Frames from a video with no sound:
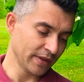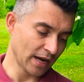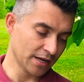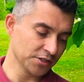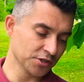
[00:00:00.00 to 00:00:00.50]

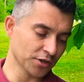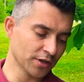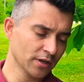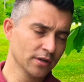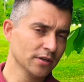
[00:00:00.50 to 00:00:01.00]
answered,
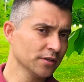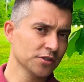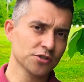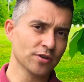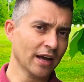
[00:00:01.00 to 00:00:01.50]

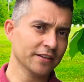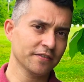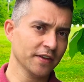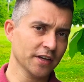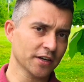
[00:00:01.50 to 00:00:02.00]
"Do not
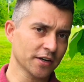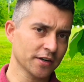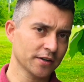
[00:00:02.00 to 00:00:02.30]
fear."